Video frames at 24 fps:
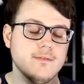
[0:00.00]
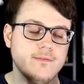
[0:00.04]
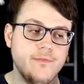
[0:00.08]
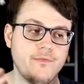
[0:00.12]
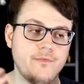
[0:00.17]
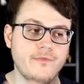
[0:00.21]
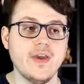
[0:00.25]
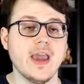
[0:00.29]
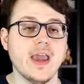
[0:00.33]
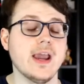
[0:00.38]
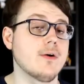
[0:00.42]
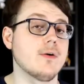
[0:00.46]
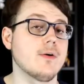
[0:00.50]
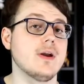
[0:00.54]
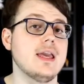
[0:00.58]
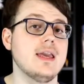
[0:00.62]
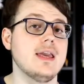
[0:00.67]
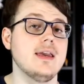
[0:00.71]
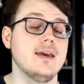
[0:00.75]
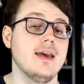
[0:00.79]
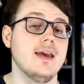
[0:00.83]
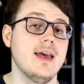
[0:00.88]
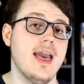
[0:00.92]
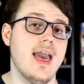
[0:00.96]

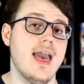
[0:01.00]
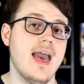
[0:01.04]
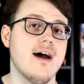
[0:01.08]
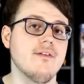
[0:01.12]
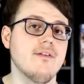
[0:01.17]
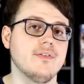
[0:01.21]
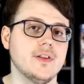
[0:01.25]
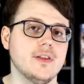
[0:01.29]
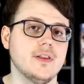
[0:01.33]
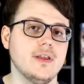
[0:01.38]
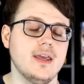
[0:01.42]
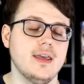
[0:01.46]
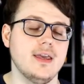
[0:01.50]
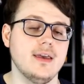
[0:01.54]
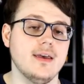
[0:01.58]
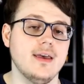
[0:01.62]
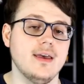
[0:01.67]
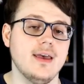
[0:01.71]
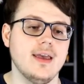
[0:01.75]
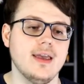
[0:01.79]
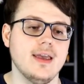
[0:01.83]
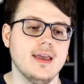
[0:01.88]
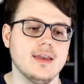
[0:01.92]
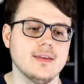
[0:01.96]
very heavily
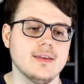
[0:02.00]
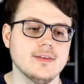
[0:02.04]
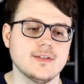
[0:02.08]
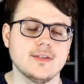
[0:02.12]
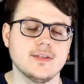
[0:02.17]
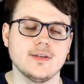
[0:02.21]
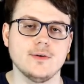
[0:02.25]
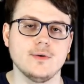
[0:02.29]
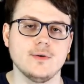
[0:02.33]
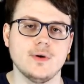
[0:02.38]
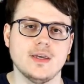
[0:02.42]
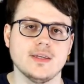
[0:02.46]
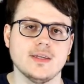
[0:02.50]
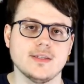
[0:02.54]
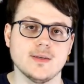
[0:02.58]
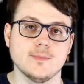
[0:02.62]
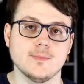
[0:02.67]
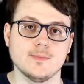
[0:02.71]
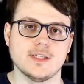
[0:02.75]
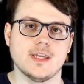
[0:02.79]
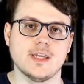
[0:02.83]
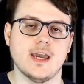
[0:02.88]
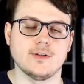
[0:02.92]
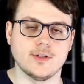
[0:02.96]
into his
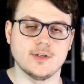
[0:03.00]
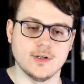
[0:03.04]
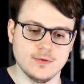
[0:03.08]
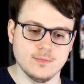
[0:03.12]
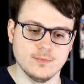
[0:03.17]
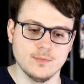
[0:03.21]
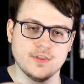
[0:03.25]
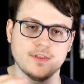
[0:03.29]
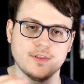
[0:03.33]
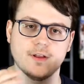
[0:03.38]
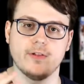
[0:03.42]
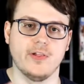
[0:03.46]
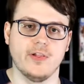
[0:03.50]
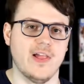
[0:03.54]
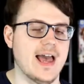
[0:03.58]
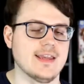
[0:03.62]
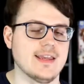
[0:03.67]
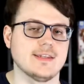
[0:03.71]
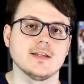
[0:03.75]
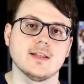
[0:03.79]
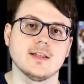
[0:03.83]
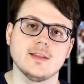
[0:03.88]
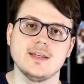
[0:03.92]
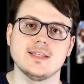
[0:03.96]
obsession with
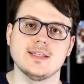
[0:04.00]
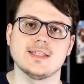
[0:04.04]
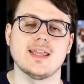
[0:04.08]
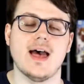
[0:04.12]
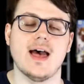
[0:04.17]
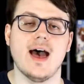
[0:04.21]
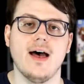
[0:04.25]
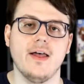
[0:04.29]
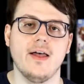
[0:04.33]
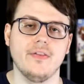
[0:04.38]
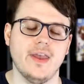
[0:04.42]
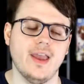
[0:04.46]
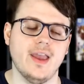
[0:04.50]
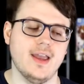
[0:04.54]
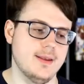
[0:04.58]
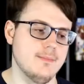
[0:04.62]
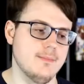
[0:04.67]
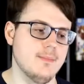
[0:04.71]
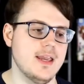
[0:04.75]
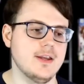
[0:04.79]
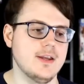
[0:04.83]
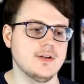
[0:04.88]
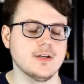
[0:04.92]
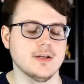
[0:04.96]
classically styled
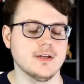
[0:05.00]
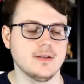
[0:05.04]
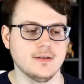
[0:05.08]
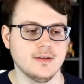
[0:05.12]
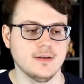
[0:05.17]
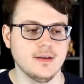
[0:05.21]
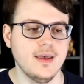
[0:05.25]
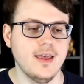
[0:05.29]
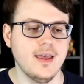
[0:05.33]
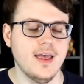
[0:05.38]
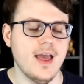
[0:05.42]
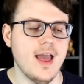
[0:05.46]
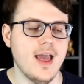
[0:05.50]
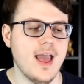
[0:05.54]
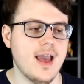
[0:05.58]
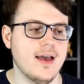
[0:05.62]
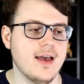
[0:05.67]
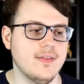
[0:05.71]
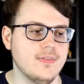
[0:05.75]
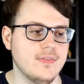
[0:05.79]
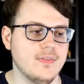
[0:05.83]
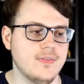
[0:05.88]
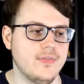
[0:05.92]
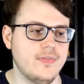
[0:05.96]
animation,
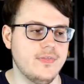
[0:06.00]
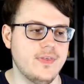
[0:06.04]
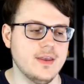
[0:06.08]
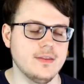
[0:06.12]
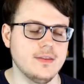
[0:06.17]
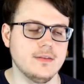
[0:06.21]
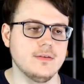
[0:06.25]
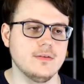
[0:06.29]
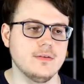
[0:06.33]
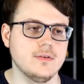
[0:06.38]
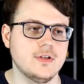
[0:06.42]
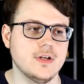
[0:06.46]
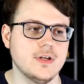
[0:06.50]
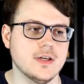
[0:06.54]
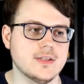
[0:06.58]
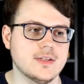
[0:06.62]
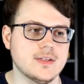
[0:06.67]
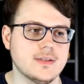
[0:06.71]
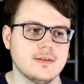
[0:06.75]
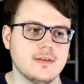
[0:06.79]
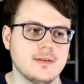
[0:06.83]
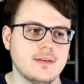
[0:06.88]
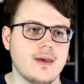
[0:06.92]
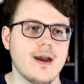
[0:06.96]
and that just
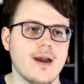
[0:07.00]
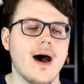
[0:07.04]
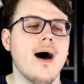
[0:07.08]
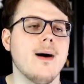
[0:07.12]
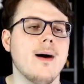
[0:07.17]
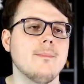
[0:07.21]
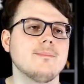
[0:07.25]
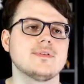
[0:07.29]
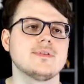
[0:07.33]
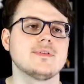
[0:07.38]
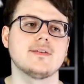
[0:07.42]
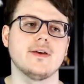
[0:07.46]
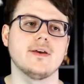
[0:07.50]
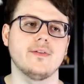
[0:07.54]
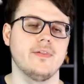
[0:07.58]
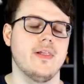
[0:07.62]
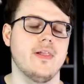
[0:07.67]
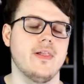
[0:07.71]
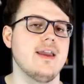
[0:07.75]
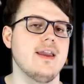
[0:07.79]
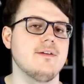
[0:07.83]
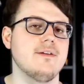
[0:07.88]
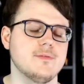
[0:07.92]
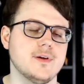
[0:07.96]
comes to
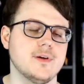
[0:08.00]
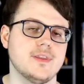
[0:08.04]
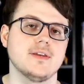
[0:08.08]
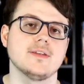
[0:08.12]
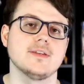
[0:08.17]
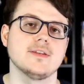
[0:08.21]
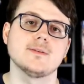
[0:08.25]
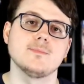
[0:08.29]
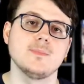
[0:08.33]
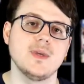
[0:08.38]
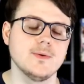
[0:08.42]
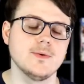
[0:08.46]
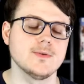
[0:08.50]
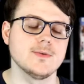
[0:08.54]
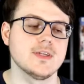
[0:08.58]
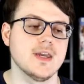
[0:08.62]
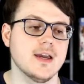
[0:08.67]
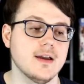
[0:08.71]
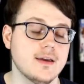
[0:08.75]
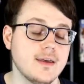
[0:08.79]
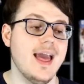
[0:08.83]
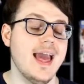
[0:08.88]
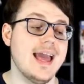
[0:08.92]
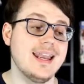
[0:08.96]
life with its
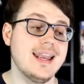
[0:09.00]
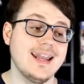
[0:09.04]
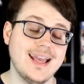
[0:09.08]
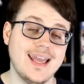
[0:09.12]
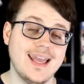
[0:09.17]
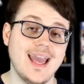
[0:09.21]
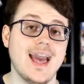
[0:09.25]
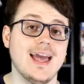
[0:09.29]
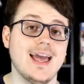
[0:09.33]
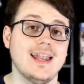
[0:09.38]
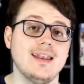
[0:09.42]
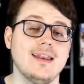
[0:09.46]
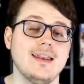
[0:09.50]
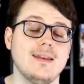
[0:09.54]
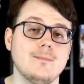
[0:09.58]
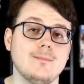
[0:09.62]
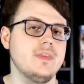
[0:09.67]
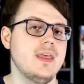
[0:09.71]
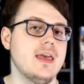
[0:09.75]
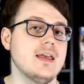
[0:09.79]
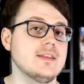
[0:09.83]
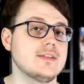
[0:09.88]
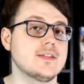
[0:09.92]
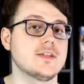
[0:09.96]
music. And again,
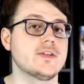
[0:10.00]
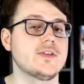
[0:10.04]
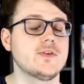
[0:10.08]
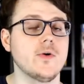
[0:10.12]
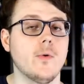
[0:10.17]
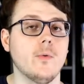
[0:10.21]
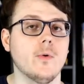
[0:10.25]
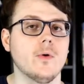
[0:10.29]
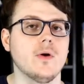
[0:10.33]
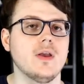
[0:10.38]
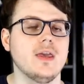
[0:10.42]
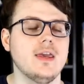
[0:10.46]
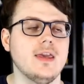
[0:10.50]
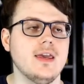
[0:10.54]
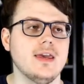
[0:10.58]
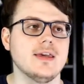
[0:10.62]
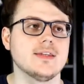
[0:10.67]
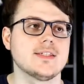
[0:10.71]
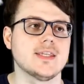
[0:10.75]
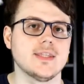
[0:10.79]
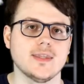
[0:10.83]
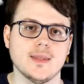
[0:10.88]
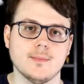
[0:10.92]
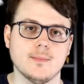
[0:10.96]
its story
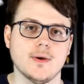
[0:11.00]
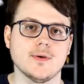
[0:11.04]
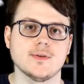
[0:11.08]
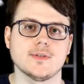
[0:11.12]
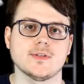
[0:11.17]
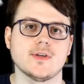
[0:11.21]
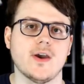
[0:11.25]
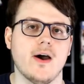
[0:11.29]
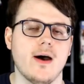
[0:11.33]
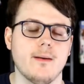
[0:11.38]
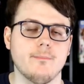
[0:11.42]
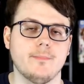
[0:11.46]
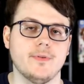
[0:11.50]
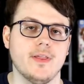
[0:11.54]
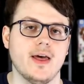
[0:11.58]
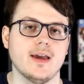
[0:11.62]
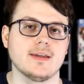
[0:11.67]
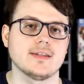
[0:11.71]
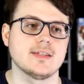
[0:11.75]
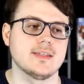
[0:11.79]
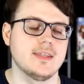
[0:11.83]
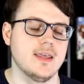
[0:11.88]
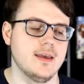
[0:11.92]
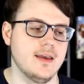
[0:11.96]
isn't the most complex
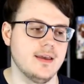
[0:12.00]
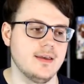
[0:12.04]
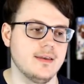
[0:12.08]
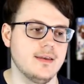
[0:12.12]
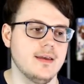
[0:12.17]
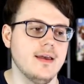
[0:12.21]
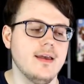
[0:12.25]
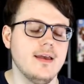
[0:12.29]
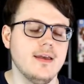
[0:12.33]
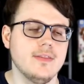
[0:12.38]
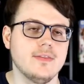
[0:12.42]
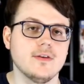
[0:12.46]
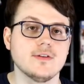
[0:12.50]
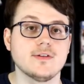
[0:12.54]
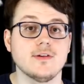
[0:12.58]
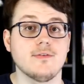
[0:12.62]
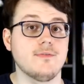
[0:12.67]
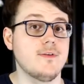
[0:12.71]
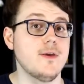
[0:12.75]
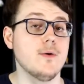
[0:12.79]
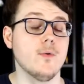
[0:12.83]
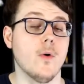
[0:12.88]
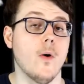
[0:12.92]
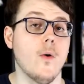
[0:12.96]
thing. There's a
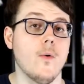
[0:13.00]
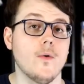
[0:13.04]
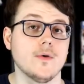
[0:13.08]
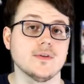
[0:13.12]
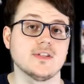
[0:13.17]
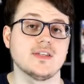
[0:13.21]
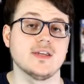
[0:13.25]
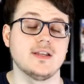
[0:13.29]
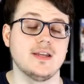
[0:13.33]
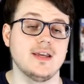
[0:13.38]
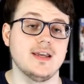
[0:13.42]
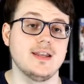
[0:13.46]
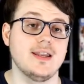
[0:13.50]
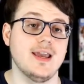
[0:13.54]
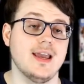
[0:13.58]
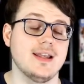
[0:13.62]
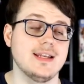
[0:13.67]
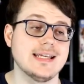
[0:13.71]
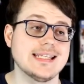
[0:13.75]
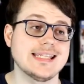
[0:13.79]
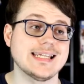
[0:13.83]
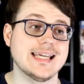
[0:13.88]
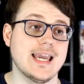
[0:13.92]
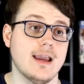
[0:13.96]
few holes in it, and
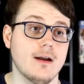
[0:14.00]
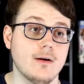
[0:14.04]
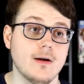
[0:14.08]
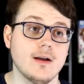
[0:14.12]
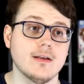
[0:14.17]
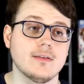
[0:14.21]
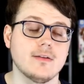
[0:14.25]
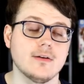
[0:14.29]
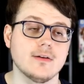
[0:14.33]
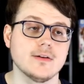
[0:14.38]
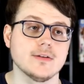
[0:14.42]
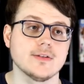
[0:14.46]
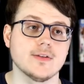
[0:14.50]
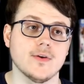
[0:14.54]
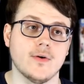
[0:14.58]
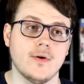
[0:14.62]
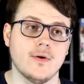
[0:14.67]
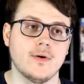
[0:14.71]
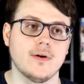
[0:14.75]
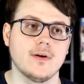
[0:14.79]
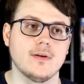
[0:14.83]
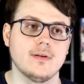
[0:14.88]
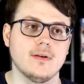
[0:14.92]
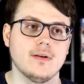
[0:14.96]
its characters
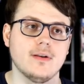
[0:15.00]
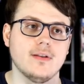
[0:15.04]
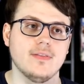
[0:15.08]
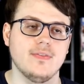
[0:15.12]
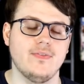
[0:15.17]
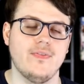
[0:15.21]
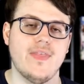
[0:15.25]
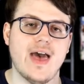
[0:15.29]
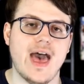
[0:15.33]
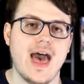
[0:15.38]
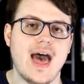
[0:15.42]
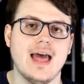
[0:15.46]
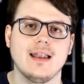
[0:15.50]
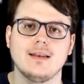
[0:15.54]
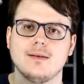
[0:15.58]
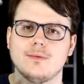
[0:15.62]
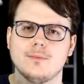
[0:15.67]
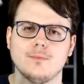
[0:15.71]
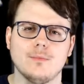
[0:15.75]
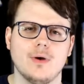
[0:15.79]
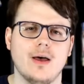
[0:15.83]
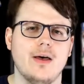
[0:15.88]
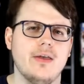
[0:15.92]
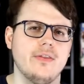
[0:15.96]
aren't that
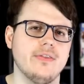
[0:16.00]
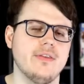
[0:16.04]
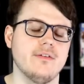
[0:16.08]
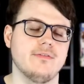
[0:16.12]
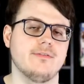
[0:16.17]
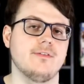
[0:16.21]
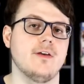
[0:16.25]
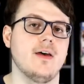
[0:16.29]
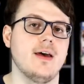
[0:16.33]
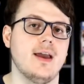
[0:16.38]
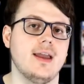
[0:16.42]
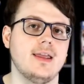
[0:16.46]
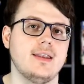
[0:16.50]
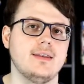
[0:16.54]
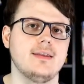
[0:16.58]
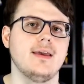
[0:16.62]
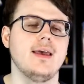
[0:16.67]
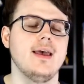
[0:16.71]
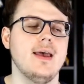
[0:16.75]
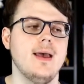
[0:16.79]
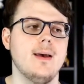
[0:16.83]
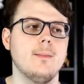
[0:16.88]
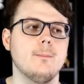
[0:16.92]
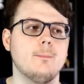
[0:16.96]
well defined.
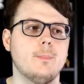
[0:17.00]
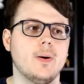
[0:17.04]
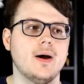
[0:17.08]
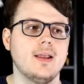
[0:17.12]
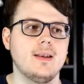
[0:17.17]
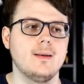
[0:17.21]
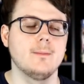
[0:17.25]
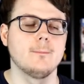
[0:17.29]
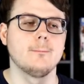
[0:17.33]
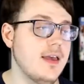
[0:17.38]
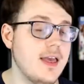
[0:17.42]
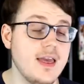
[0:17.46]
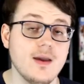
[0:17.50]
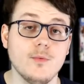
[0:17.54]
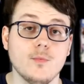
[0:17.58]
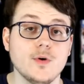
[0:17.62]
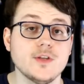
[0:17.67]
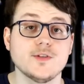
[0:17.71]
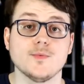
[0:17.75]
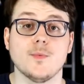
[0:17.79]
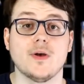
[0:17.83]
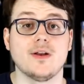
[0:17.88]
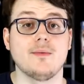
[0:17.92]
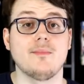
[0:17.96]
But it was
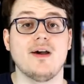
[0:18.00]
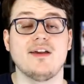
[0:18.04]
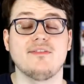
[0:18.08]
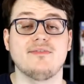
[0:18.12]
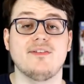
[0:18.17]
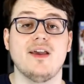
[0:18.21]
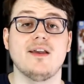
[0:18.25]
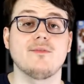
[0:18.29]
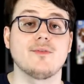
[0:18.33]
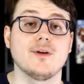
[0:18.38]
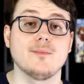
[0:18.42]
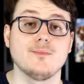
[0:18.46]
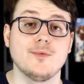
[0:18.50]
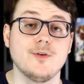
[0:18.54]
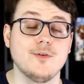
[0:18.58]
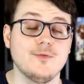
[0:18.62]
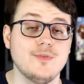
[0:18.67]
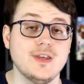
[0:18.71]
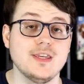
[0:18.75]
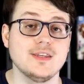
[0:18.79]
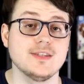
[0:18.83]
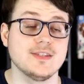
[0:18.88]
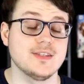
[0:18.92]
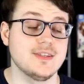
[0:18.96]
one of my favorite
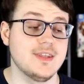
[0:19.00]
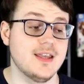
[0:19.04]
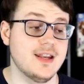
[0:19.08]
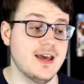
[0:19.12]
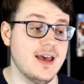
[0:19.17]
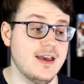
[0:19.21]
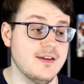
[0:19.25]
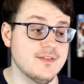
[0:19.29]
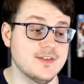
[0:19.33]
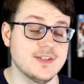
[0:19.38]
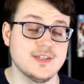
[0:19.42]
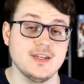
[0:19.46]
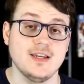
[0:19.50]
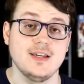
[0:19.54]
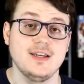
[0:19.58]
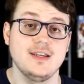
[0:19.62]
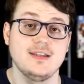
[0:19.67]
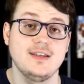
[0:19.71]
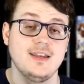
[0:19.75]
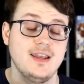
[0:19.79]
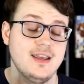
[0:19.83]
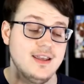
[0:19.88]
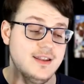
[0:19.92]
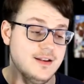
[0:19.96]
movies that I have seen
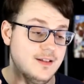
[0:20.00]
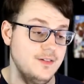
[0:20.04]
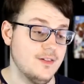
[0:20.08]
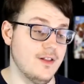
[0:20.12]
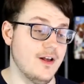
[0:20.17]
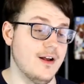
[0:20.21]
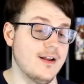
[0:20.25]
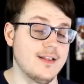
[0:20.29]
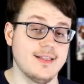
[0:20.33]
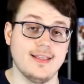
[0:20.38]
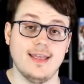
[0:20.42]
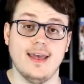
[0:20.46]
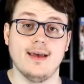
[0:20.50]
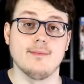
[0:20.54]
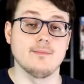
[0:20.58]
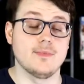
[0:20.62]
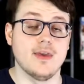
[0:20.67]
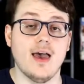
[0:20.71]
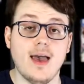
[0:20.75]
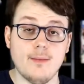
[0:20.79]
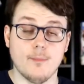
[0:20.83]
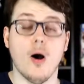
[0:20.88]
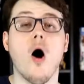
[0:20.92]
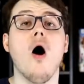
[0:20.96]
in a long damn
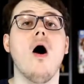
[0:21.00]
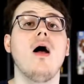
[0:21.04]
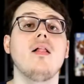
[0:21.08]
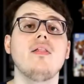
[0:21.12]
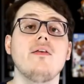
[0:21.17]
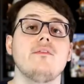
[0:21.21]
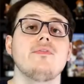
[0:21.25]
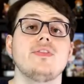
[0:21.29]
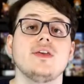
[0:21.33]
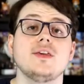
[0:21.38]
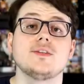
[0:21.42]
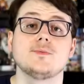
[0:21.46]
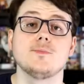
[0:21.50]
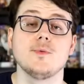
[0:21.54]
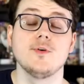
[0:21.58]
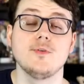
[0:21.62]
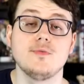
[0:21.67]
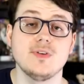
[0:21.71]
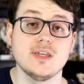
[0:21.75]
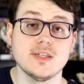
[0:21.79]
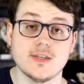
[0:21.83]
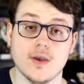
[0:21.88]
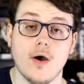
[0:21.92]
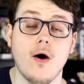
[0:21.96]
time. All of these
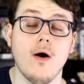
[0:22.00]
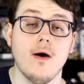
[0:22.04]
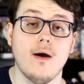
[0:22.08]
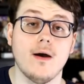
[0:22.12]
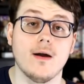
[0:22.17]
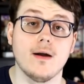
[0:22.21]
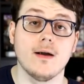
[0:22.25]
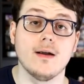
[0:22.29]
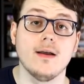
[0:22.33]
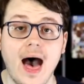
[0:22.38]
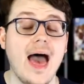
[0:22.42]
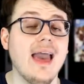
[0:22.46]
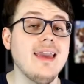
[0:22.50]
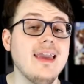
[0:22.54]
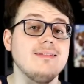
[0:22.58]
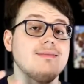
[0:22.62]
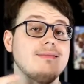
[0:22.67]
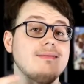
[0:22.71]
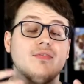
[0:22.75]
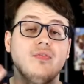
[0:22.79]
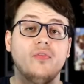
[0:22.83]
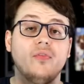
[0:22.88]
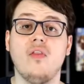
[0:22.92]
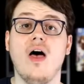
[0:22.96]
movies are. I
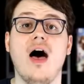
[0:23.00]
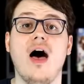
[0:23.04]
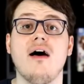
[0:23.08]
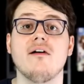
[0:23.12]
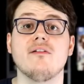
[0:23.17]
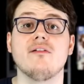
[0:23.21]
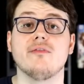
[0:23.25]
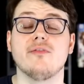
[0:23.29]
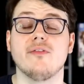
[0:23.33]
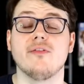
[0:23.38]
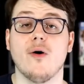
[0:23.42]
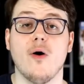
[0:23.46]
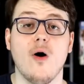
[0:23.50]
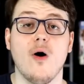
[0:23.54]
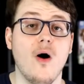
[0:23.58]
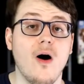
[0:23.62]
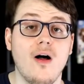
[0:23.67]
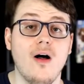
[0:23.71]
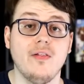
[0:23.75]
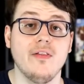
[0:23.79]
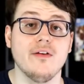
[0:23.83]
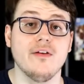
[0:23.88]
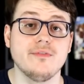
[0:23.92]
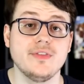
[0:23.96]
love
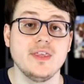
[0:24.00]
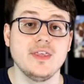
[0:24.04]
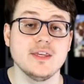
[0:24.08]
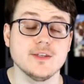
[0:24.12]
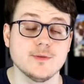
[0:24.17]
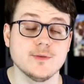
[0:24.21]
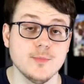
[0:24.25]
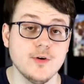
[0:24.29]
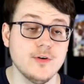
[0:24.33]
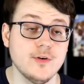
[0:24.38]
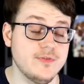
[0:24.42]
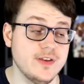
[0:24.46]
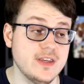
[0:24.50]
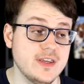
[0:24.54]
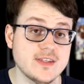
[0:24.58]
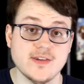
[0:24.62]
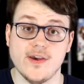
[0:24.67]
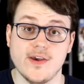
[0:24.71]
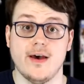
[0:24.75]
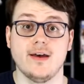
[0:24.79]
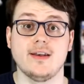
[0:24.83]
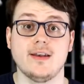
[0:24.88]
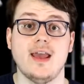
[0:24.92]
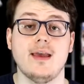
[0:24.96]
all of these movies
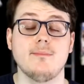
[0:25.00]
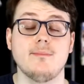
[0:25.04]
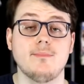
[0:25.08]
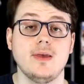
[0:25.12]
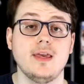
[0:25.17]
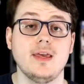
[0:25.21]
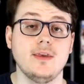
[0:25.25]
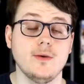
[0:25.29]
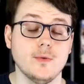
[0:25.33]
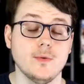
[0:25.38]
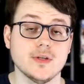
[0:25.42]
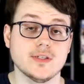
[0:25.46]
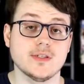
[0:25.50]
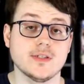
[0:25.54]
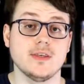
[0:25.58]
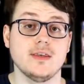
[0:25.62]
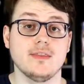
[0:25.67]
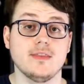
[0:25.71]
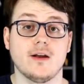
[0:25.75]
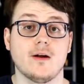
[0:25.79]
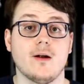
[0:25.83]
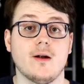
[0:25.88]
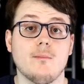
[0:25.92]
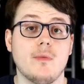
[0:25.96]
unambiguously.
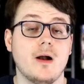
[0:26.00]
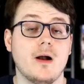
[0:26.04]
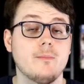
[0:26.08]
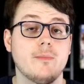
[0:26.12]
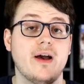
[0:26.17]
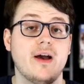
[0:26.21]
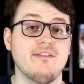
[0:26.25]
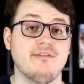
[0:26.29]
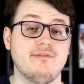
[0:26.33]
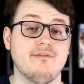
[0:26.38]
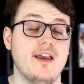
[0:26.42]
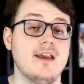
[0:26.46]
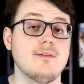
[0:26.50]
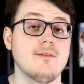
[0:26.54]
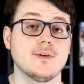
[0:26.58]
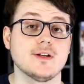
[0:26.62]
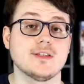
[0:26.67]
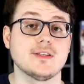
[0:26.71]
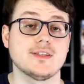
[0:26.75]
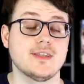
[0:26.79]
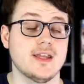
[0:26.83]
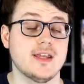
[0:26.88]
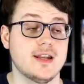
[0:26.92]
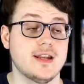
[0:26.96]
They're among my favorites
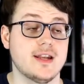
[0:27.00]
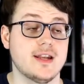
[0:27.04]
that I've...